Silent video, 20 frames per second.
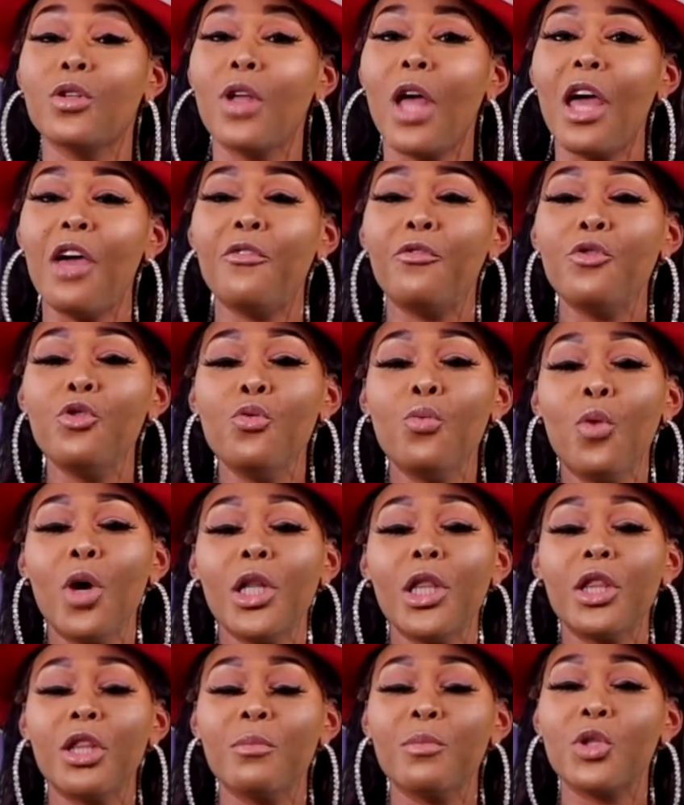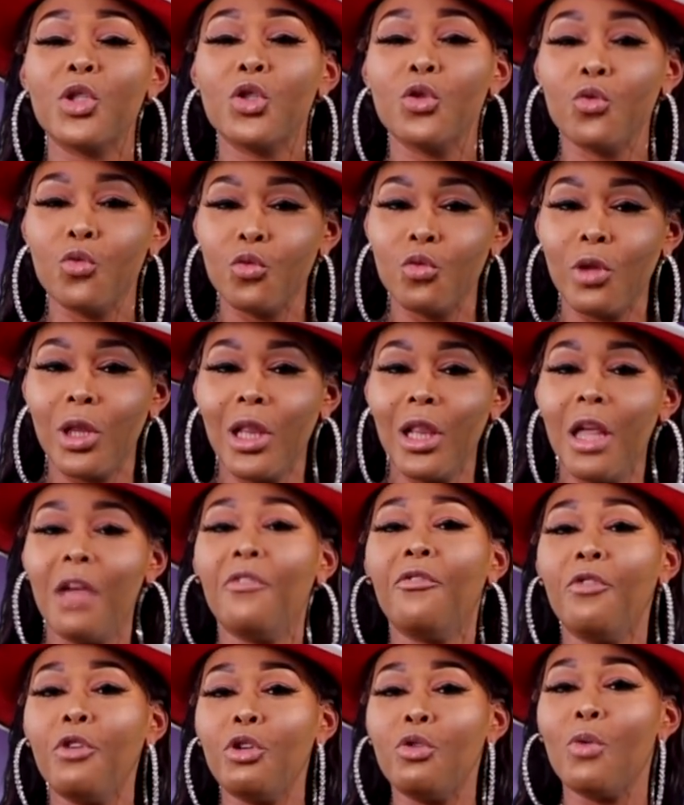if you want them to
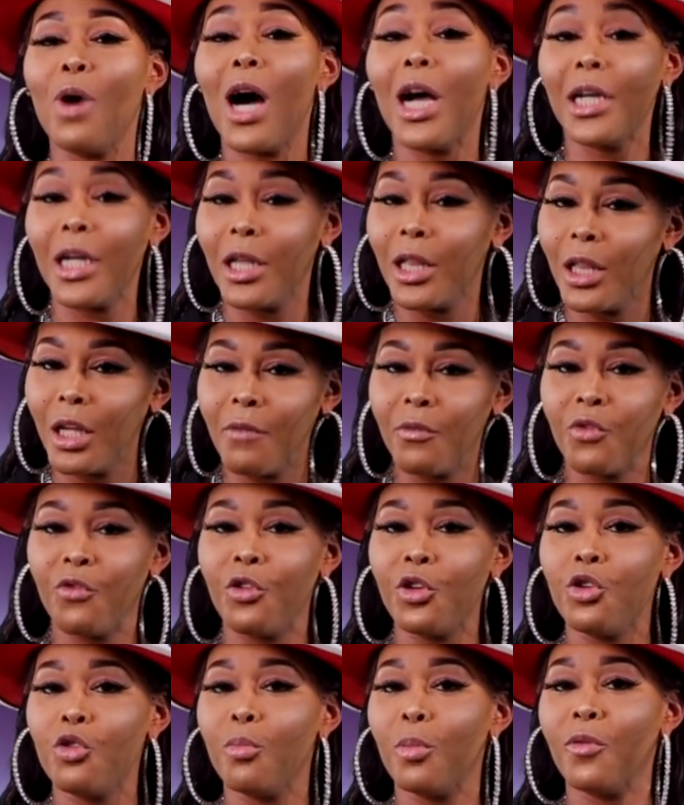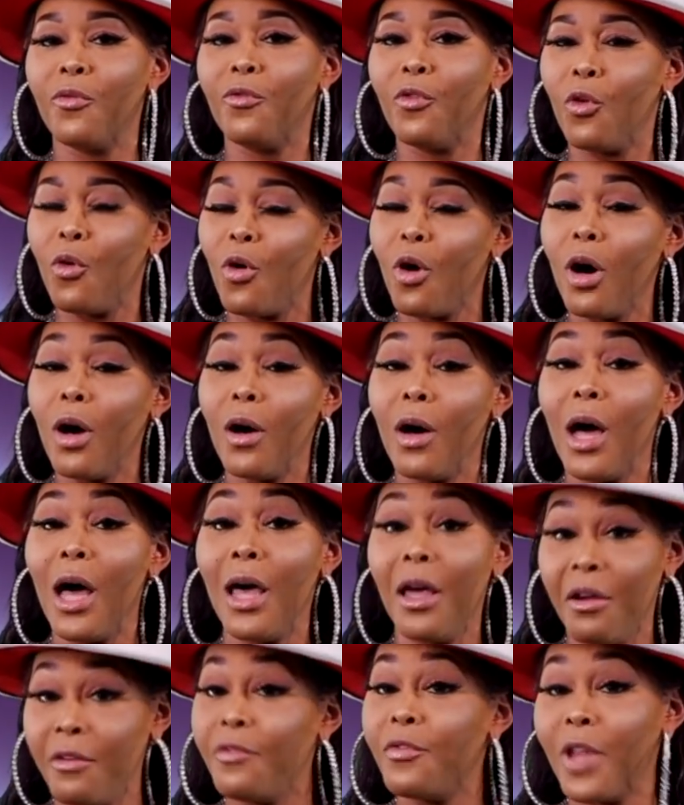live for you how they lived for you before,
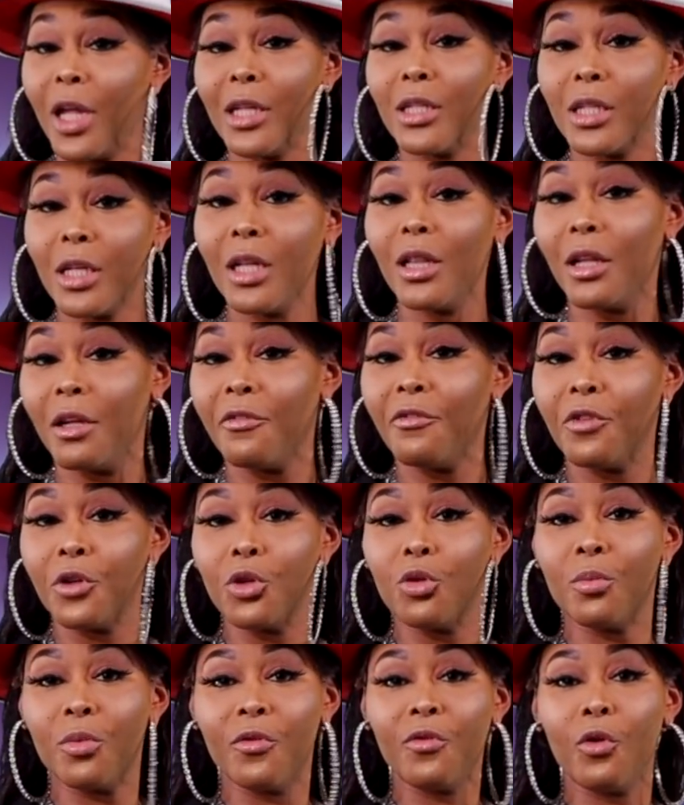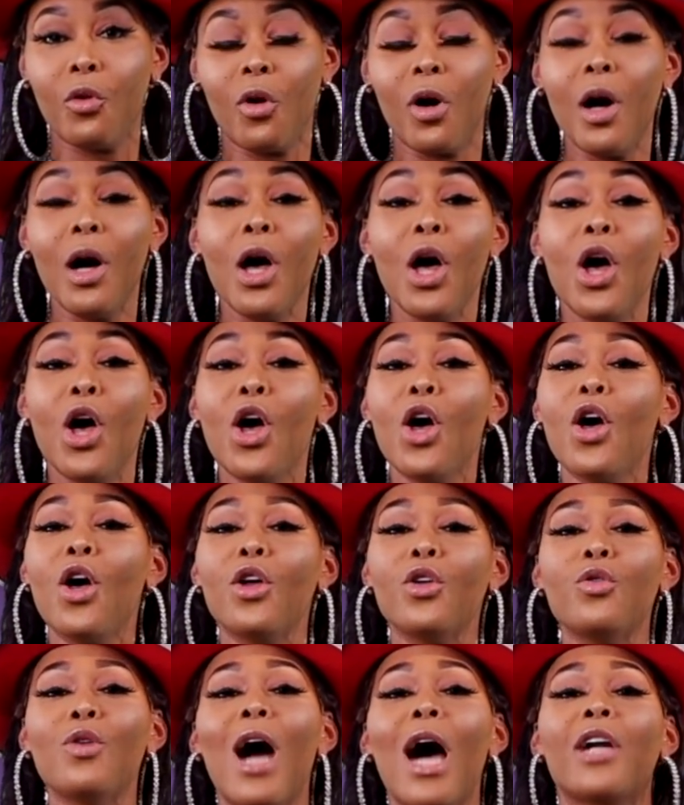if they did live for you before,
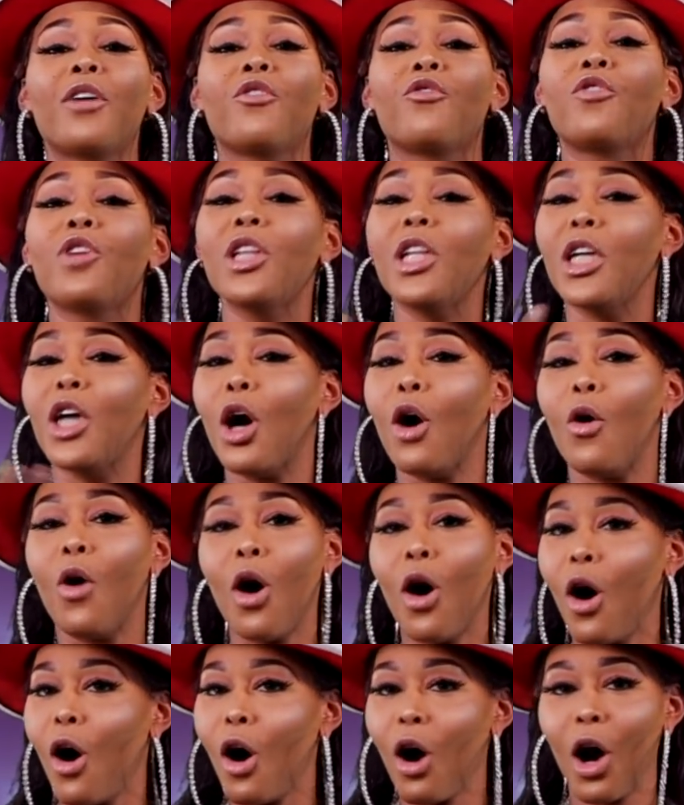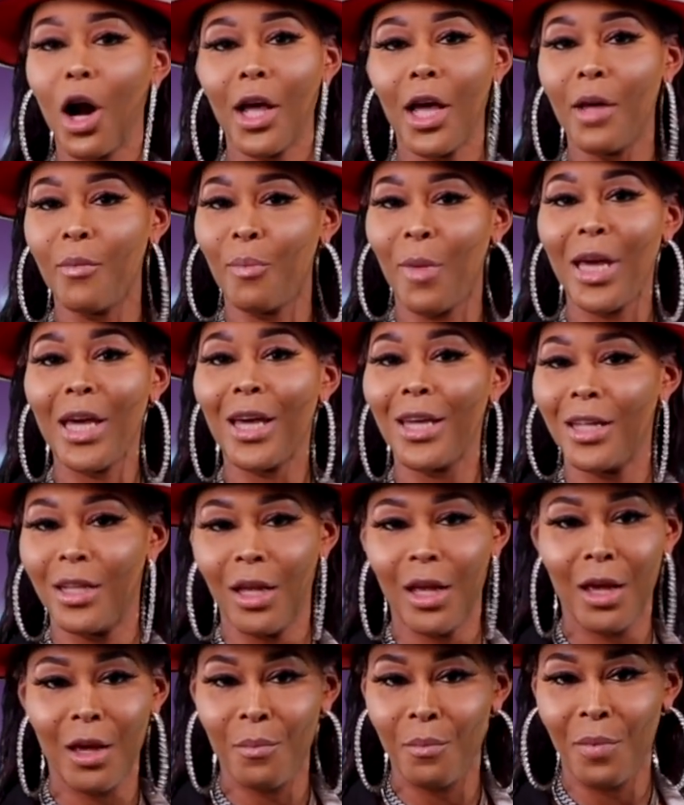you gotta really go hard and make
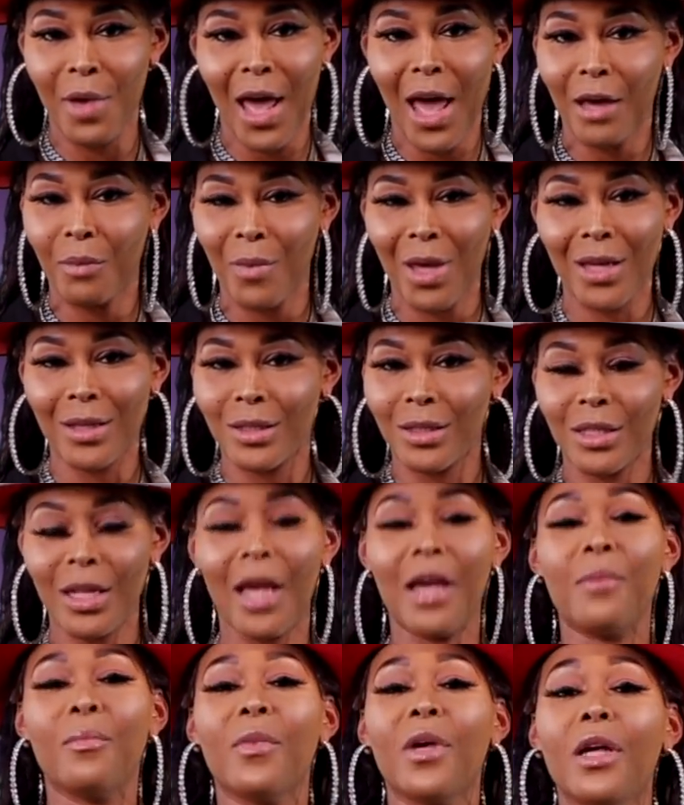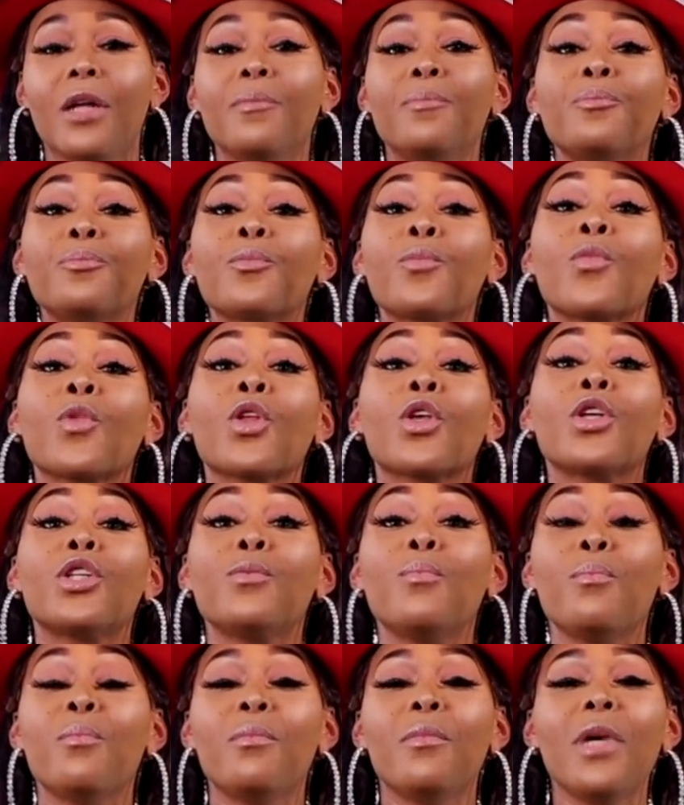an impact, make a statement.
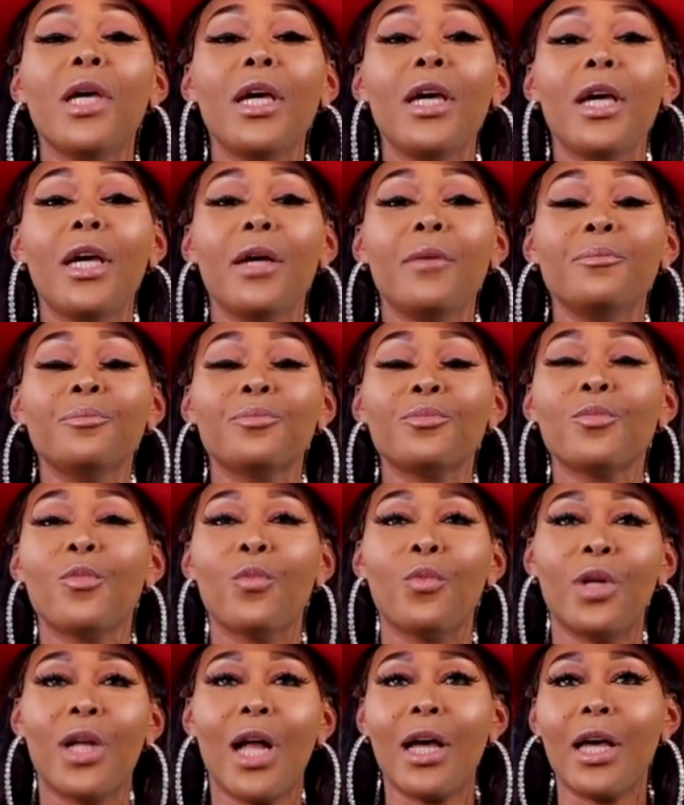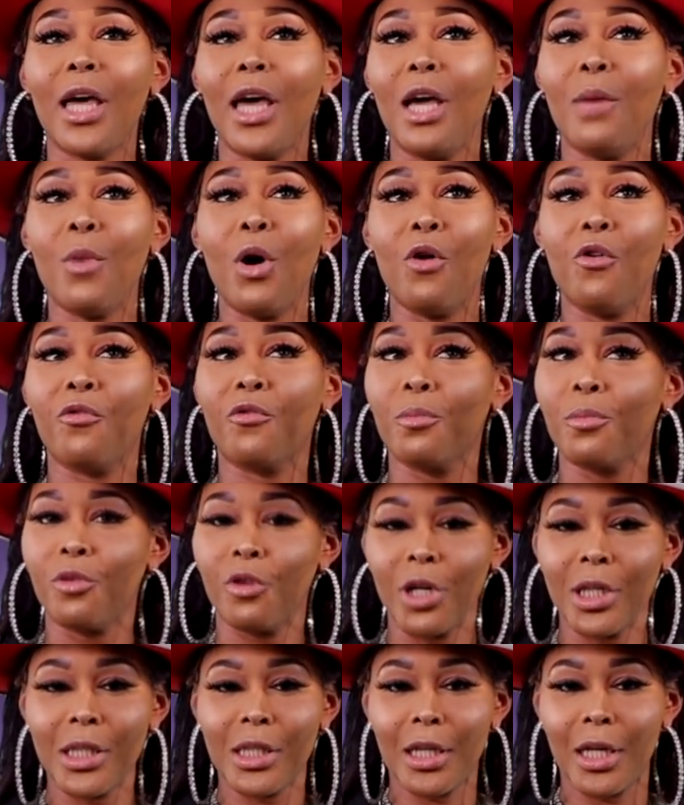Me, when I came home from
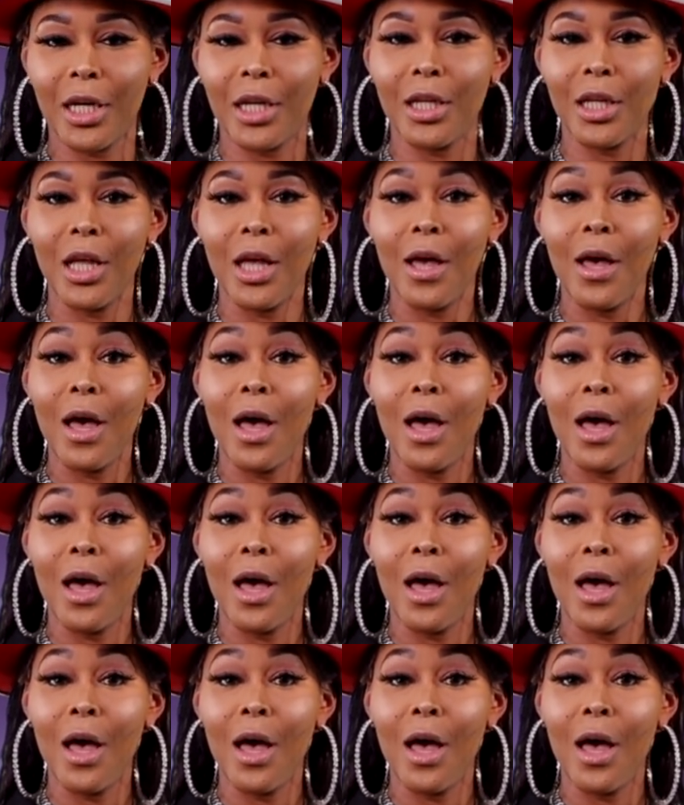prison,